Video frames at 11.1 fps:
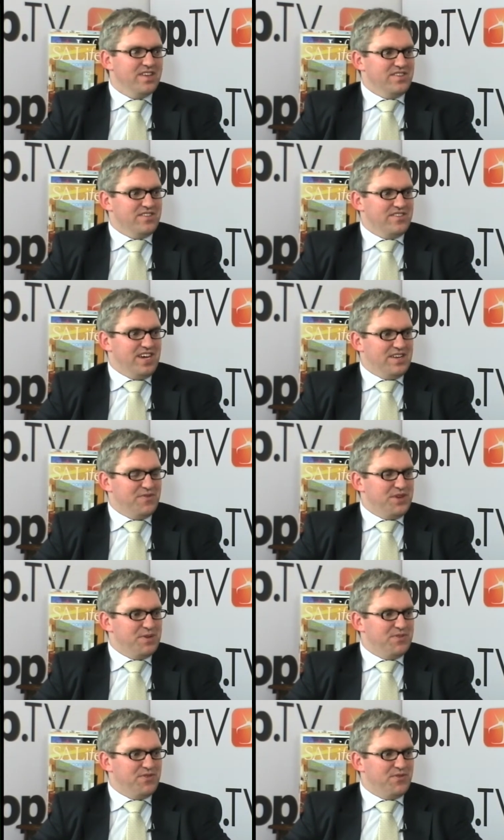that uh,
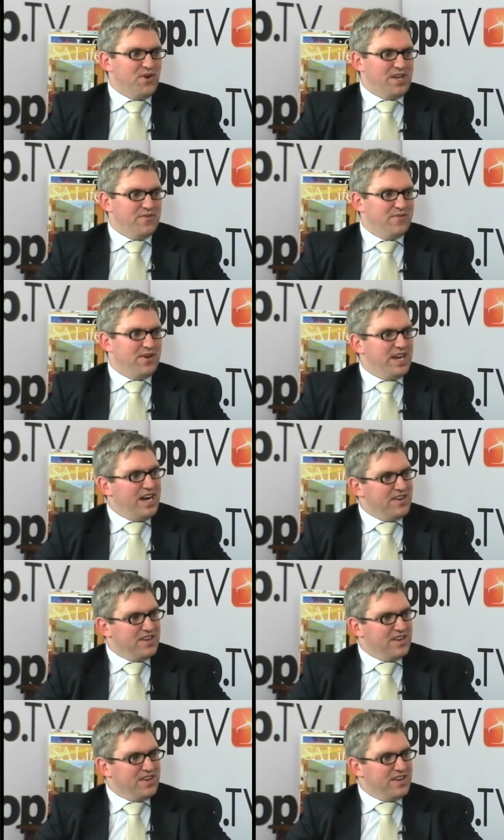developers are finding it very hard